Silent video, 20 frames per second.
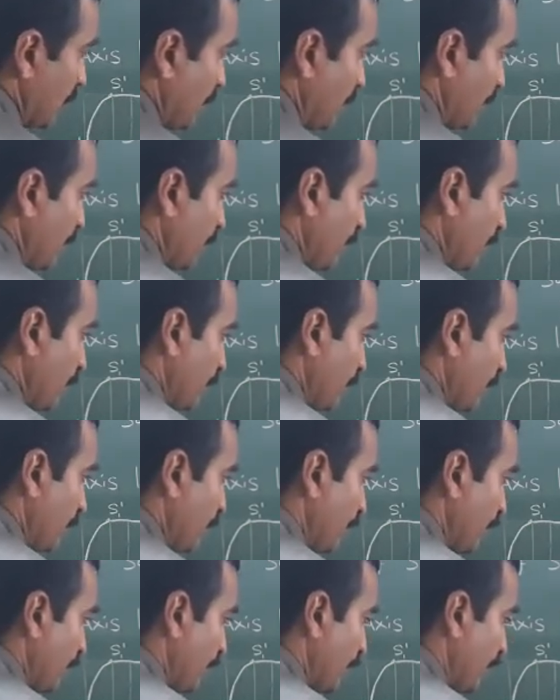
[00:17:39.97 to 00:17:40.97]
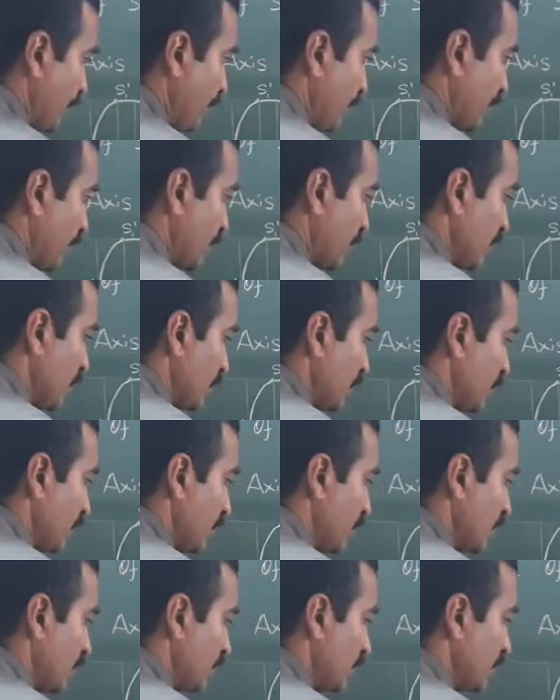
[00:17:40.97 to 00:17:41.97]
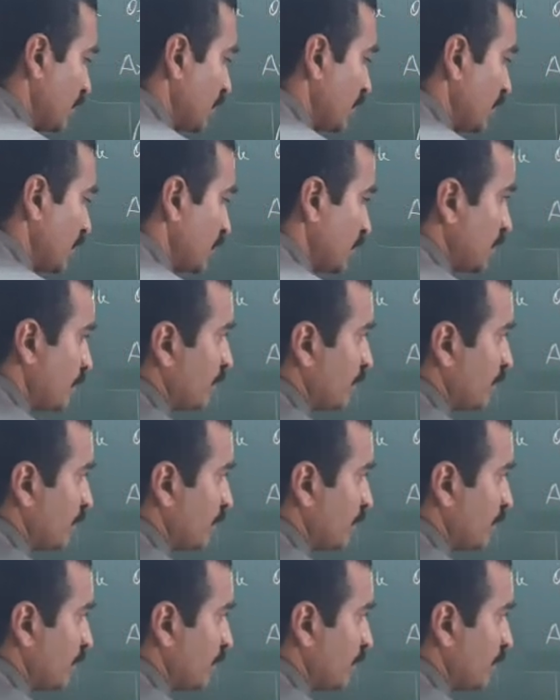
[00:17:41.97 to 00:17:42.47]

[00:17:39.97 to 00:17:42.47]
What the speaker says: Nothing is said.